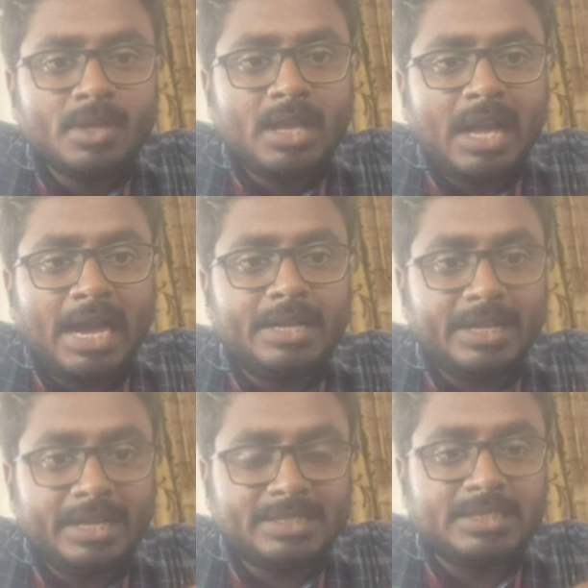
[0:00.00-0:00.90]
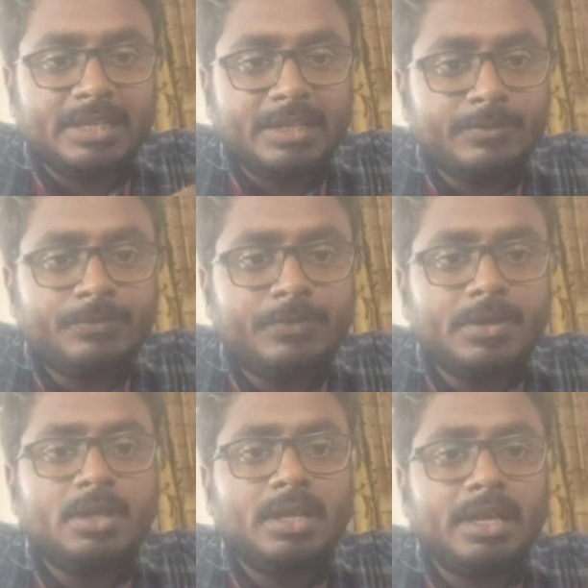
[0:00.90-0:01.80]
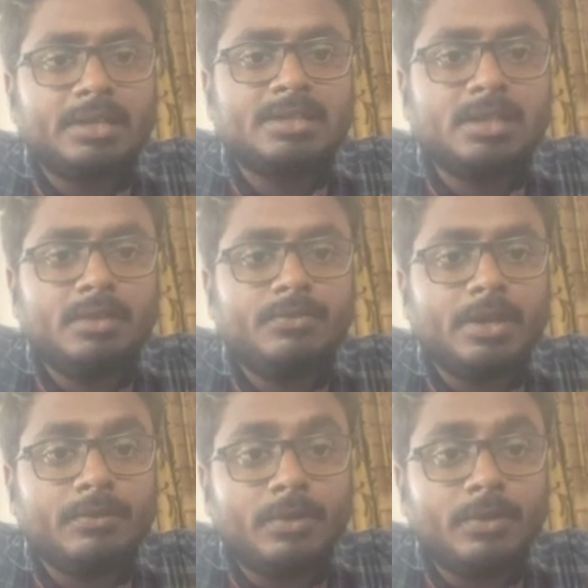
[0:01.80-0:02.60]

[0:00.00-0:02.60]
and text if f